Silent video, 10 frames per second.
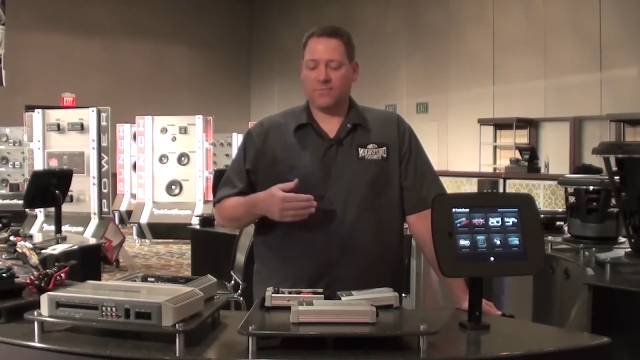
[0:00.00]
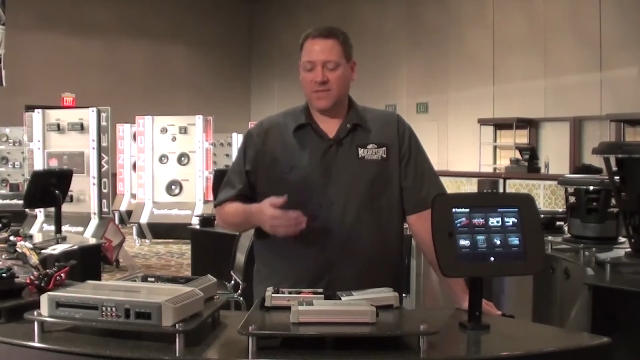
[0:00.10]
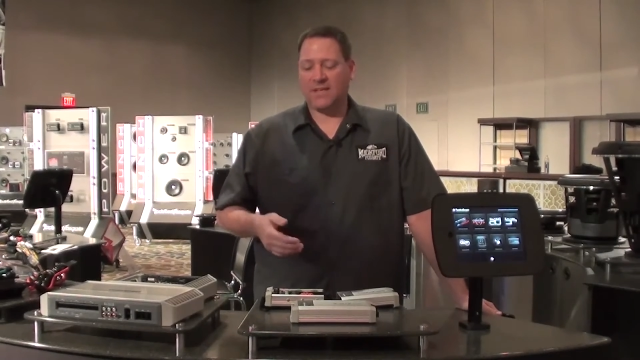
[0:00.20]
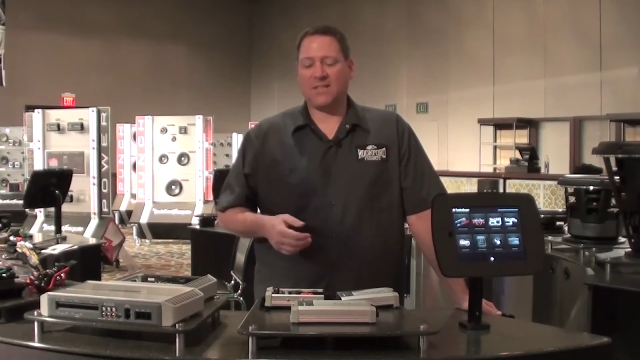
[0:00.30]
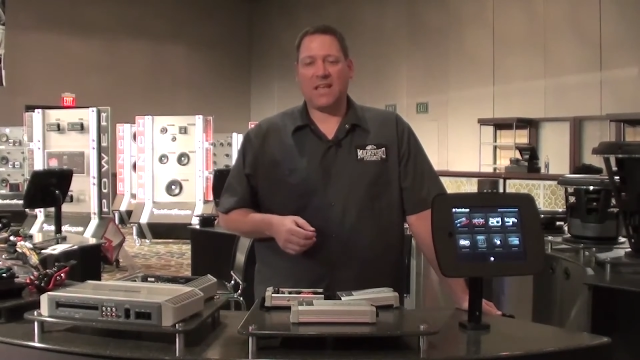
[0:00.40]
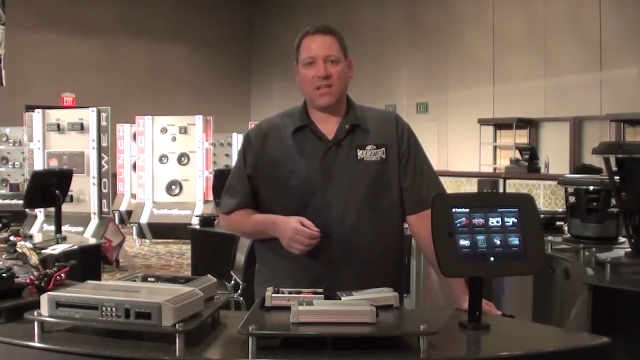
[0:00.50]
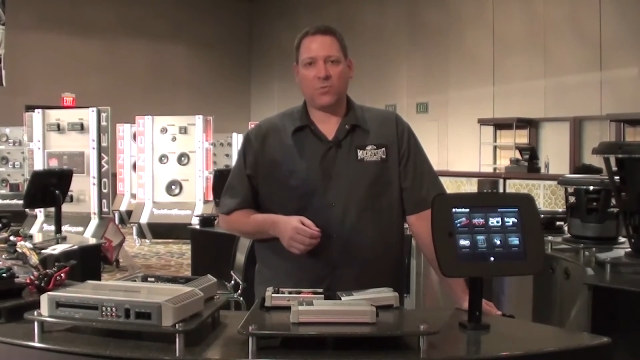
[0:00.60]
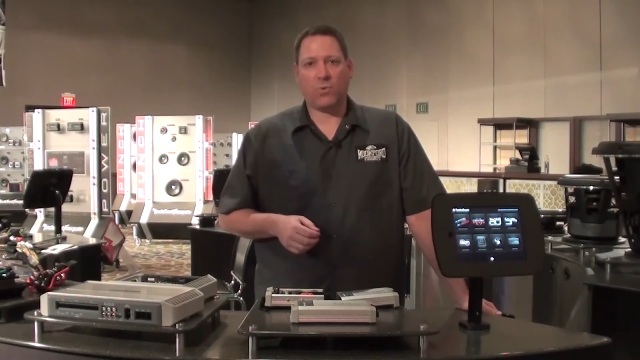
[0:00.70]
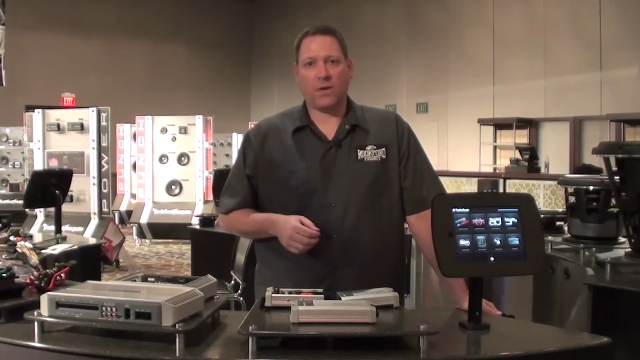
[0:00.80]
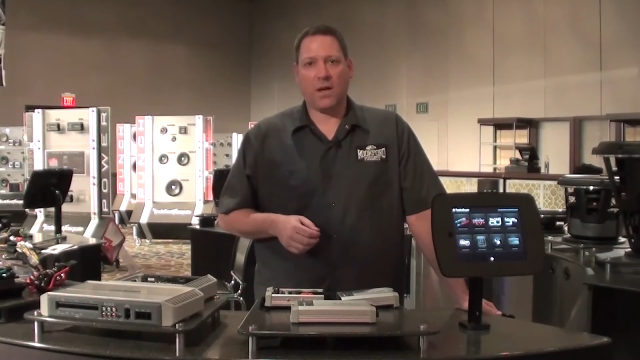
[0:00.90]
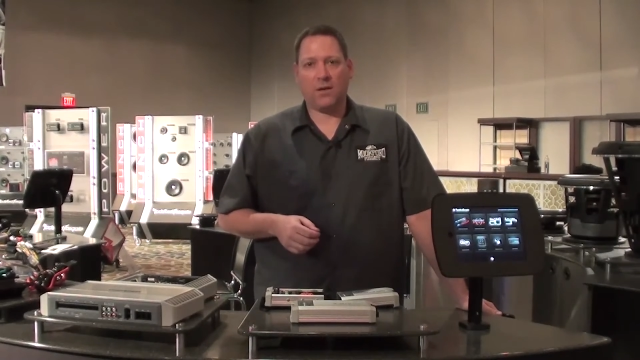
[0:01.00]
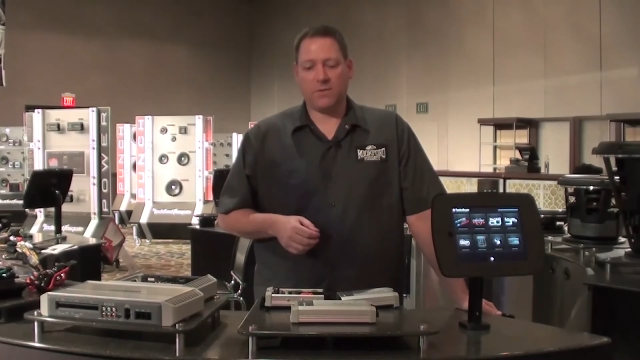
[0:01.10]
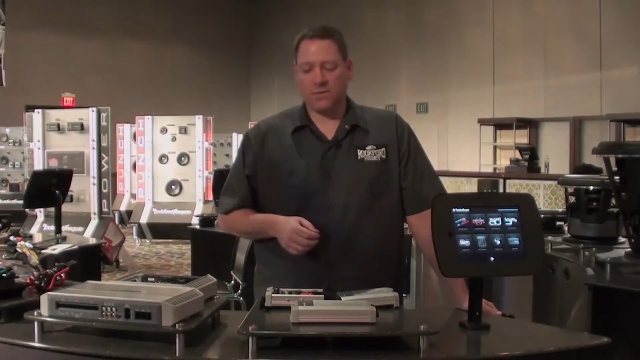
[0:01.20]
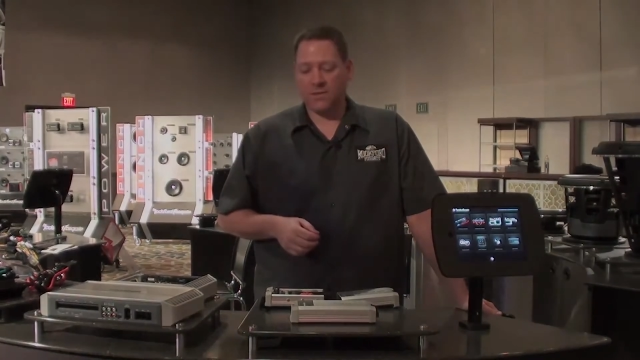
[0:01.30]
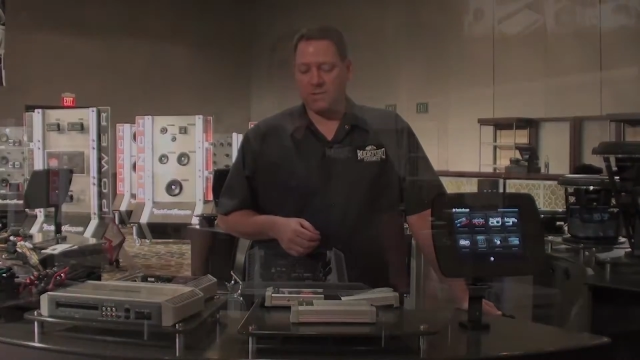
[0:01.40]
Takes the guesswork out
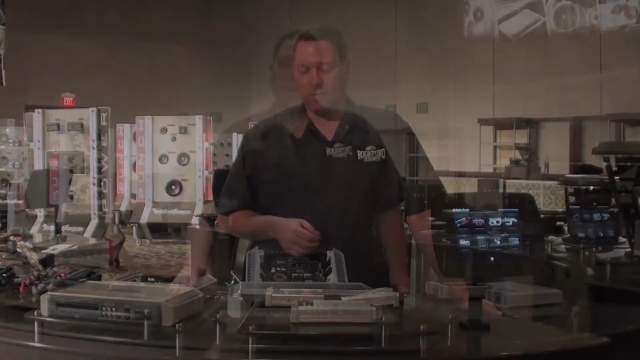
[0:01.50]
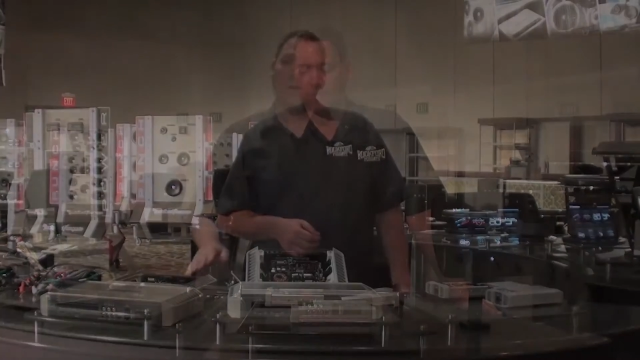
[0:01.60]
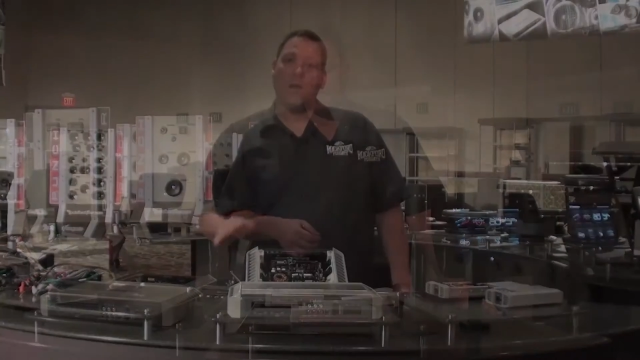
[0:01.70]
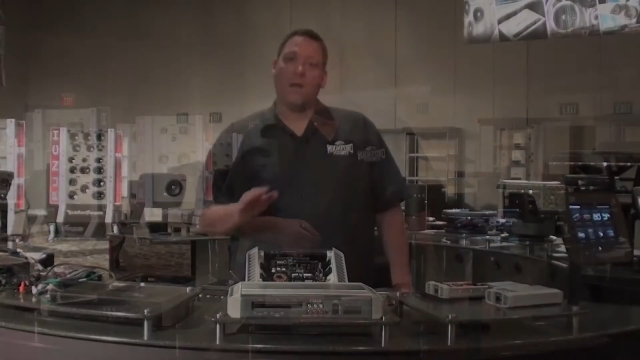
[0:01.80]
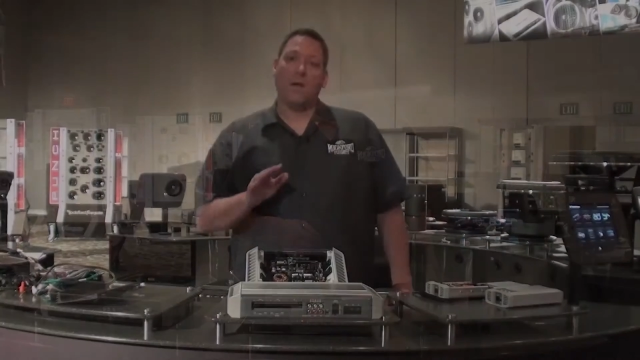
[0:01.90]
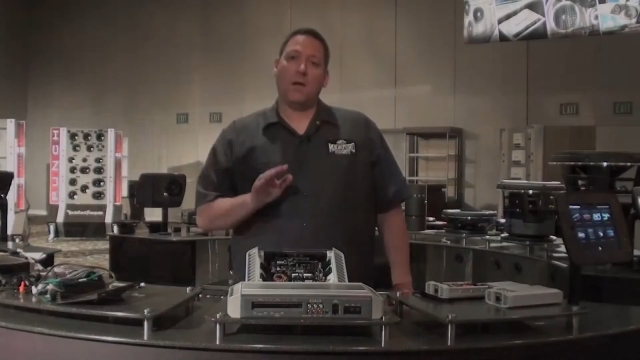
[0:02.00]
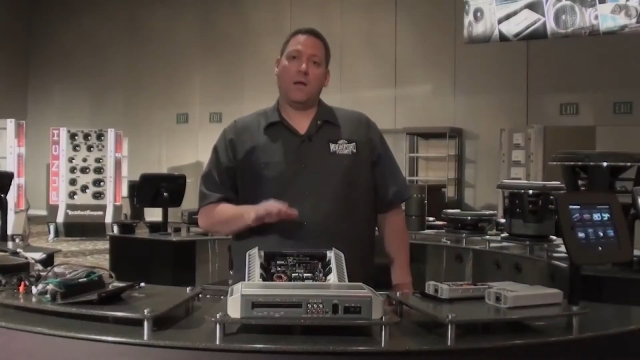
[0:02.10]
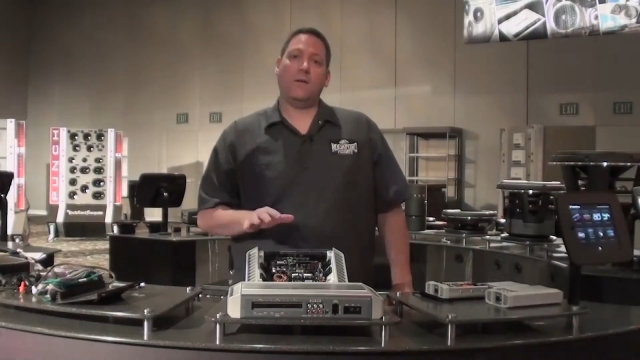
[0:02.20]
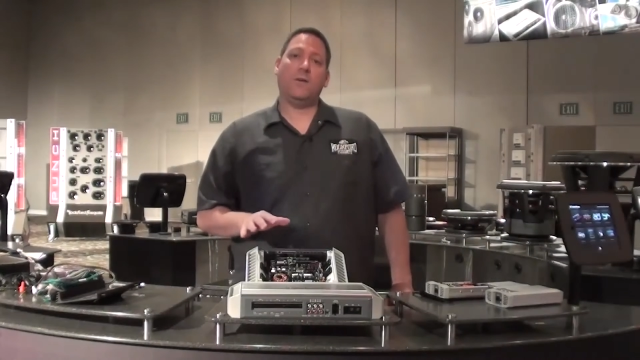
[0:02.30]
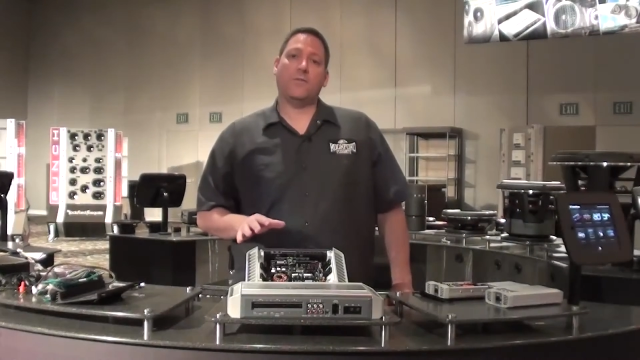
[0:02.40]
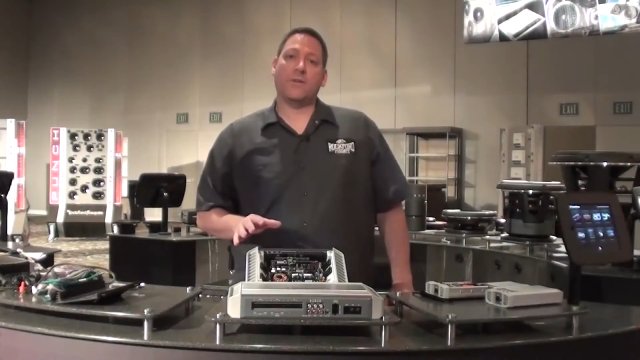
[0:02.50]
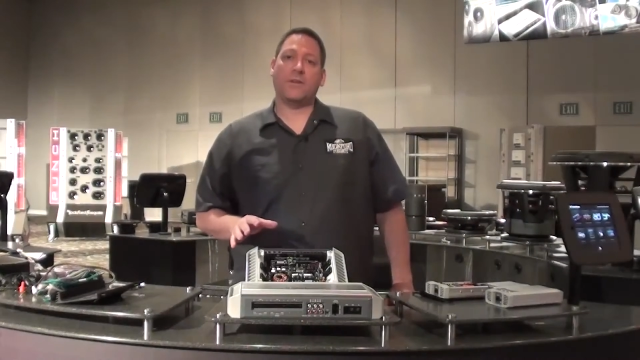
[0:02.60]
of the system. Another